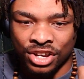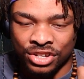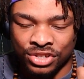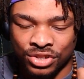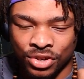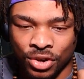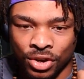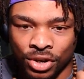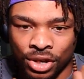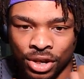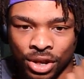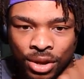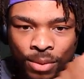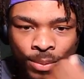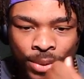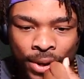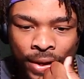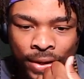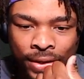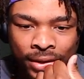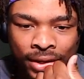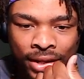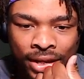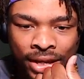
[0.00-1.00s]
not talking
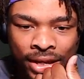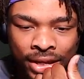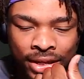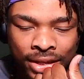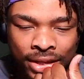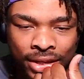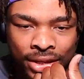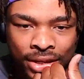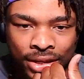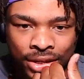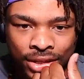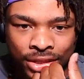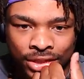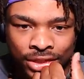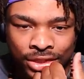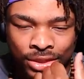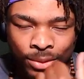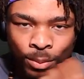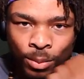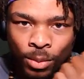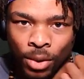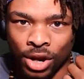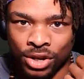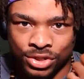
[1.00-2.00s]
about, like,
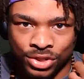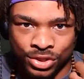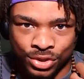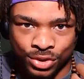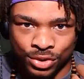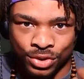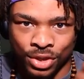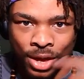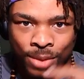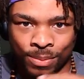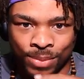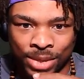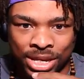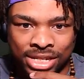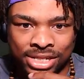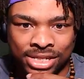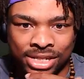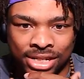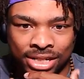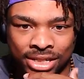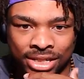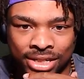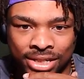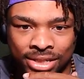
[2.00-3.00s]
the monster that
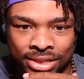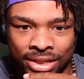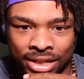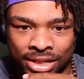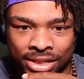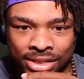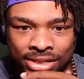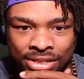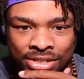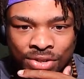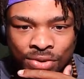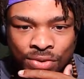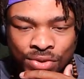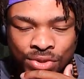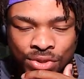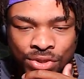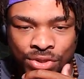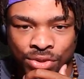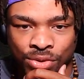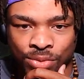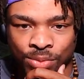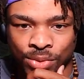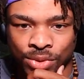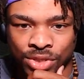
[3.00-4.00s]
basically, like, kills
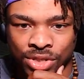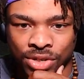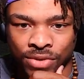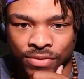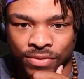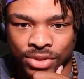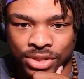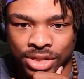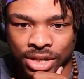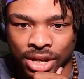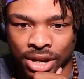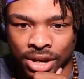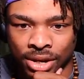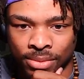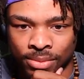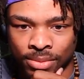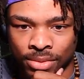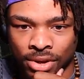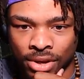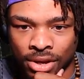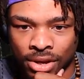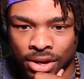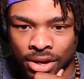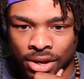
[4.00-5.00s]
us almost every time.
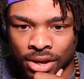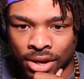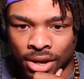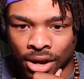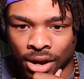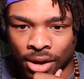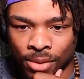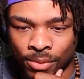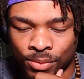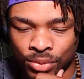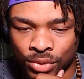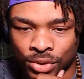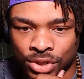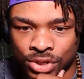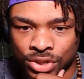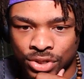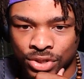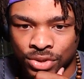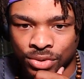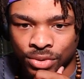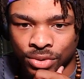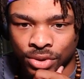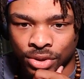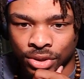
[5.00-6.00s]
I'm pretty
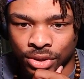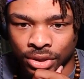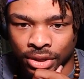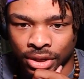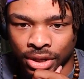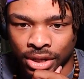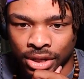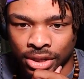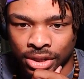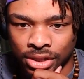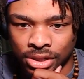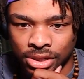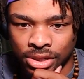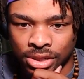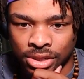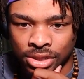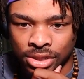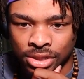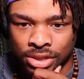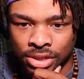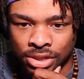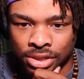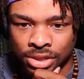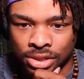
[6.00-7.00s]
sure, like,
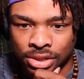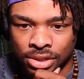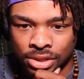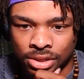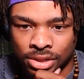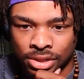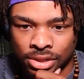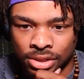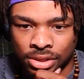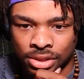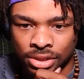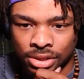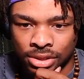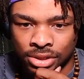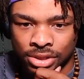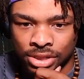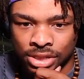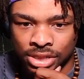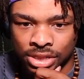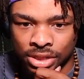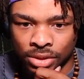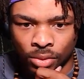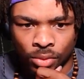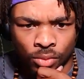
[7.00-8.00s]

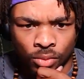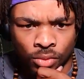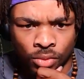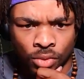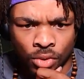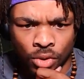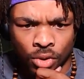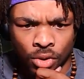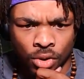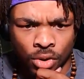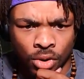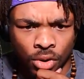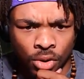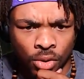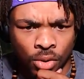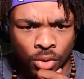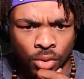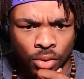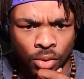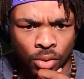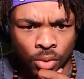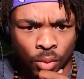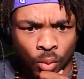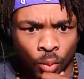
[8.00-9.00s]
She's...
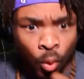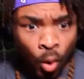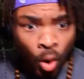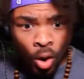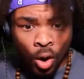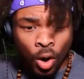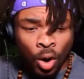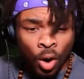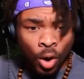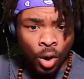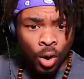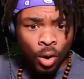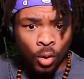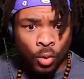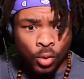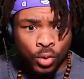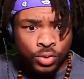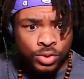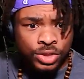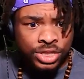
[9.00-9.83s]
Whoa! Whoa!